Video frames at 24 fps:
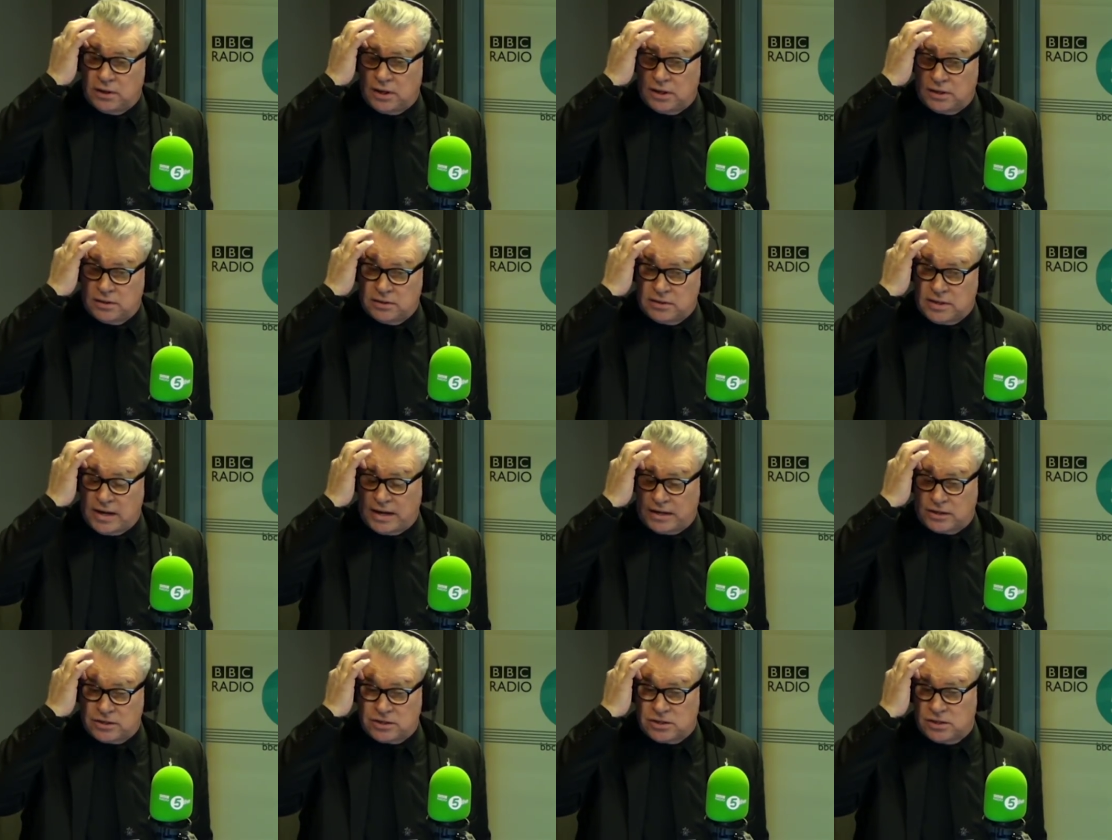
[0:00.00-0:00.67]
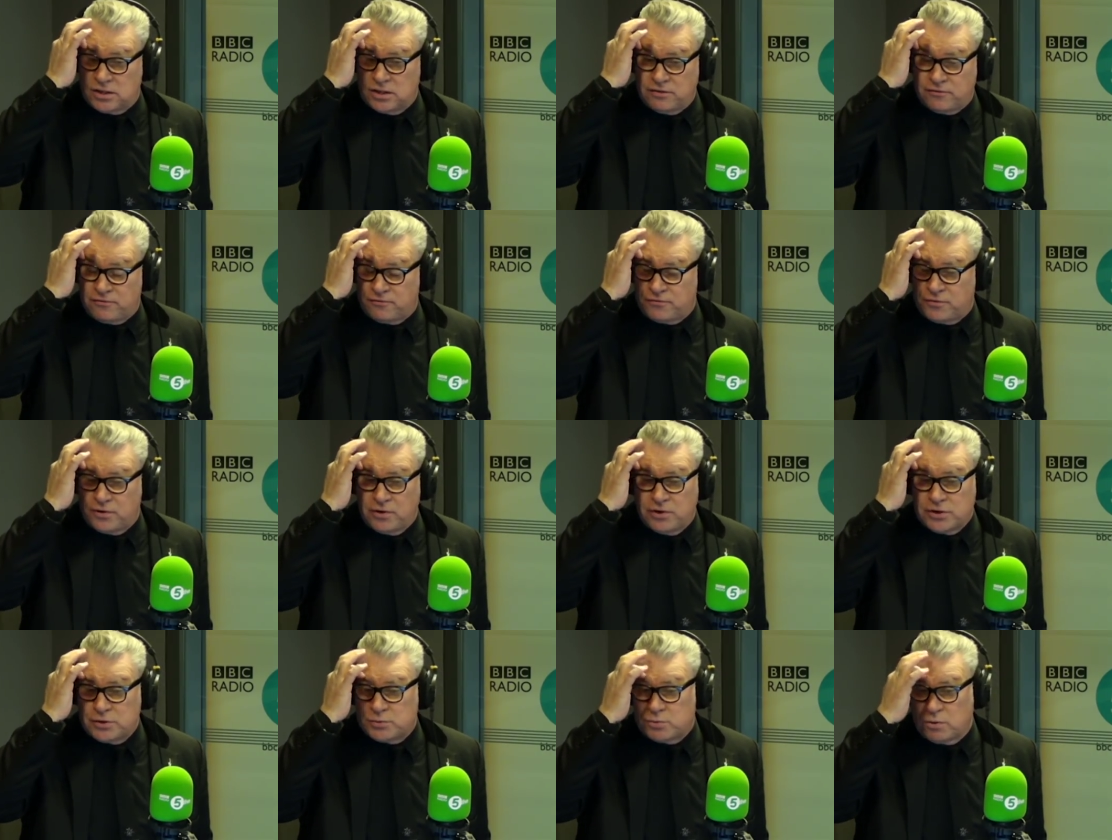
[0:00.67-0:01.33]
and actually the
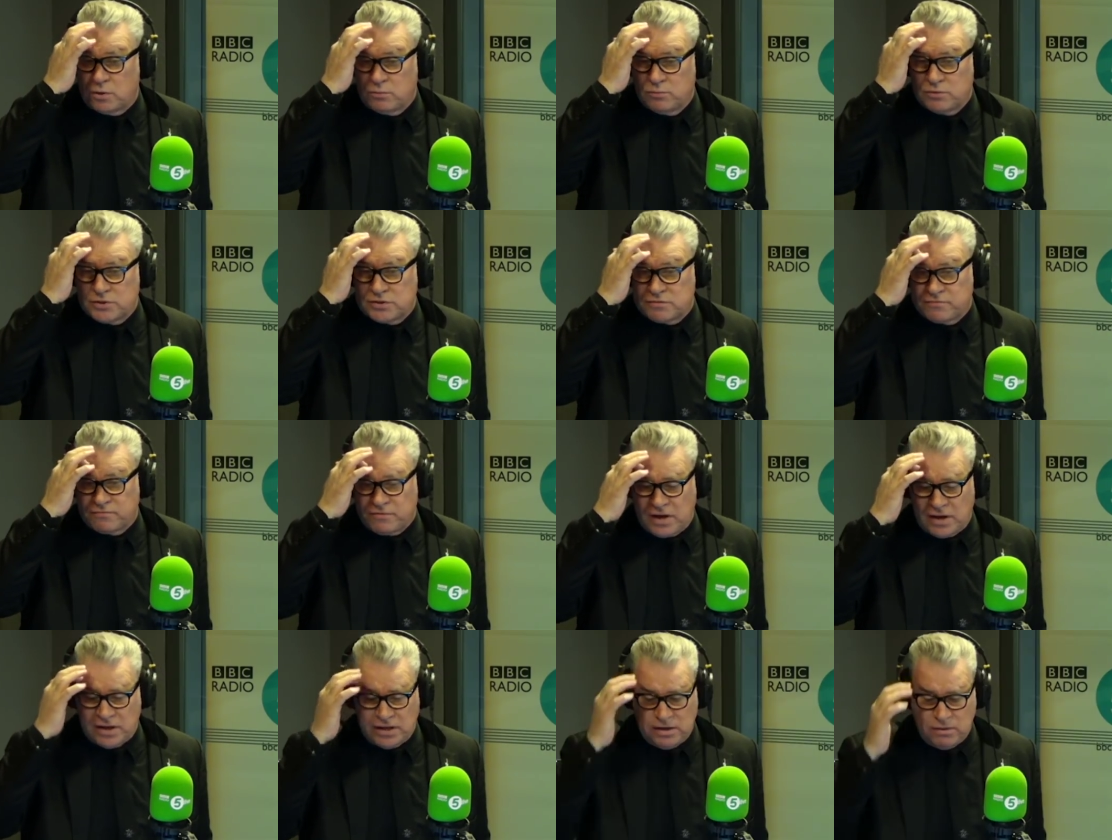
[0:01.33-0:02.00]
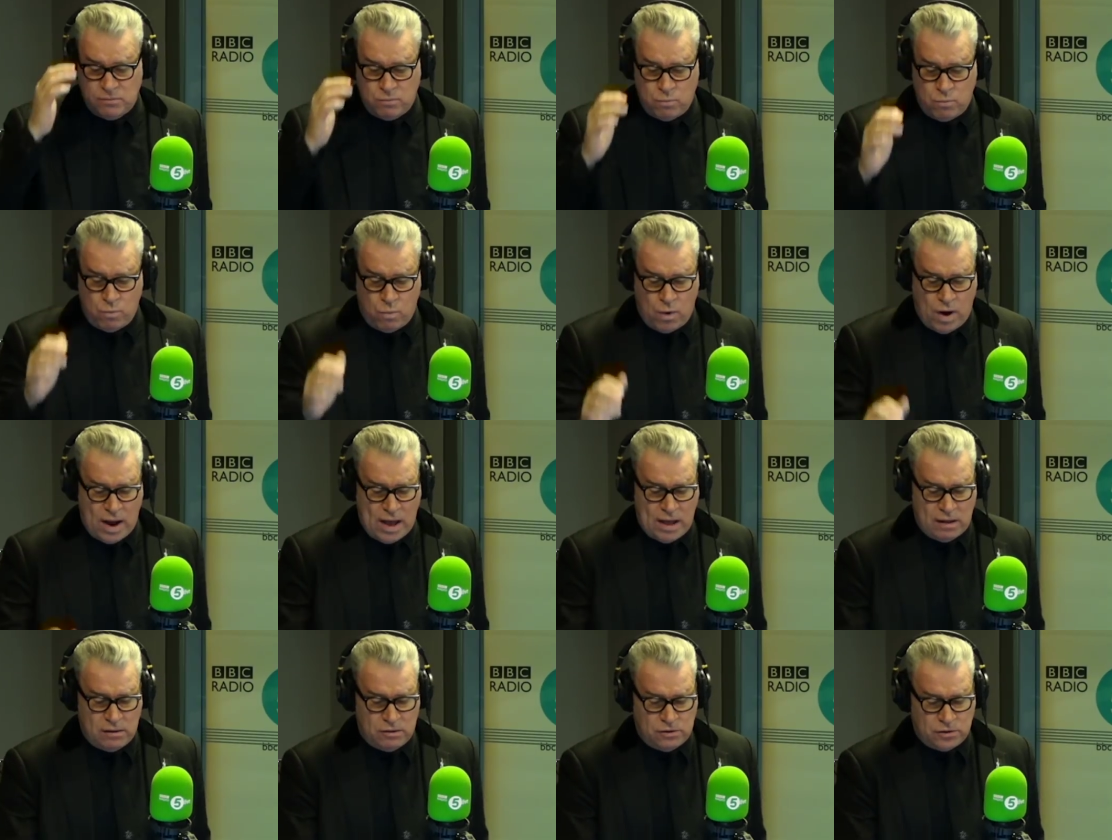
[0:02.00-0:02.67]
first one was fairly
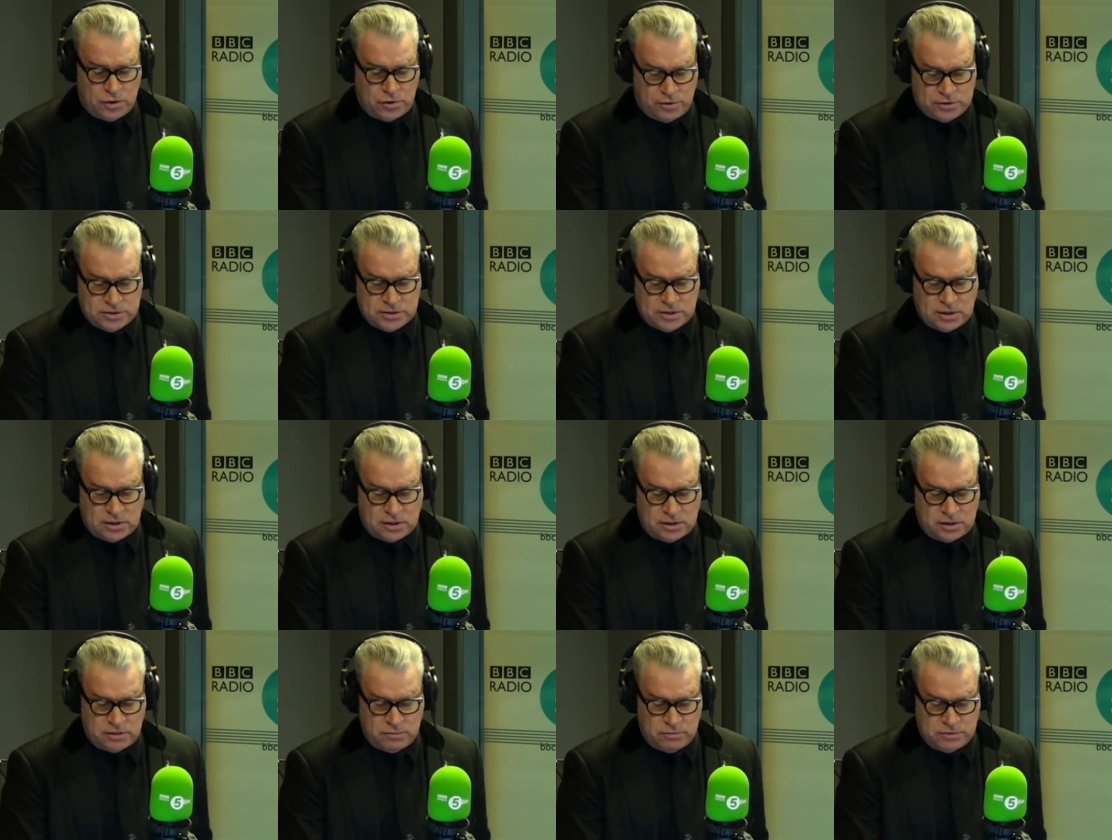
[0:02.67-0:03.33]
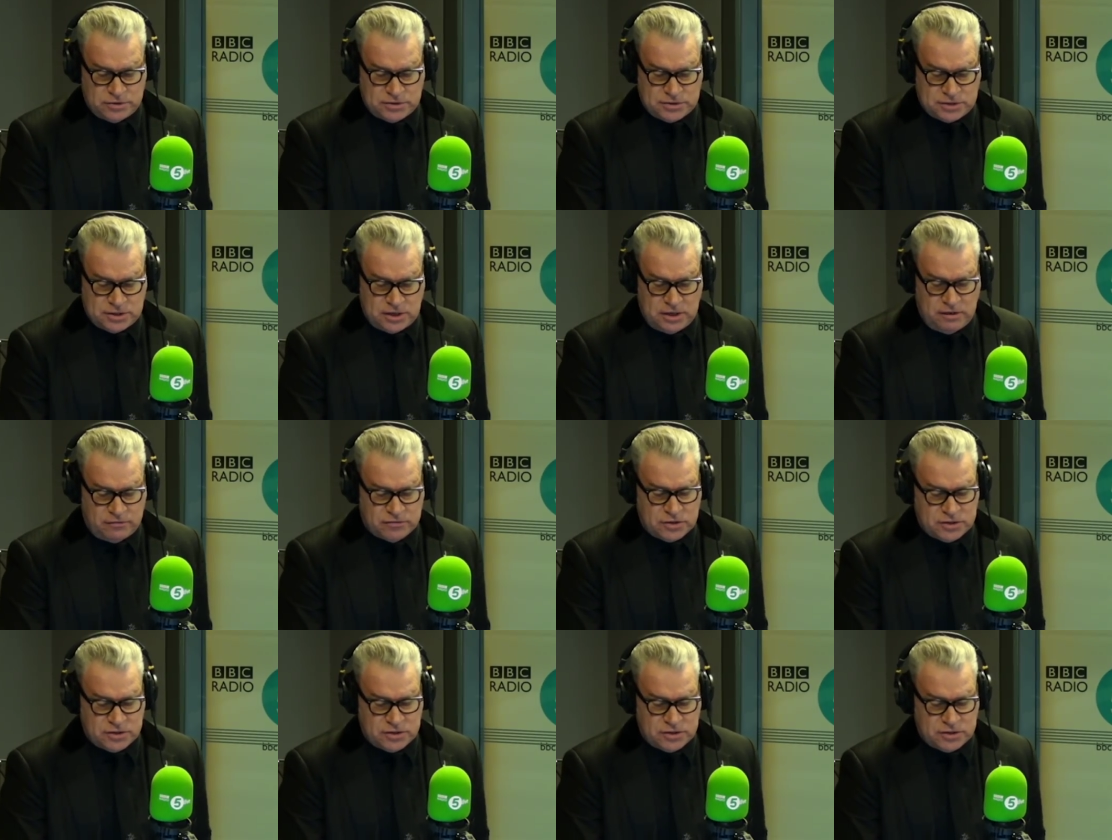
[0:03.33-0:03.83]
well critically received.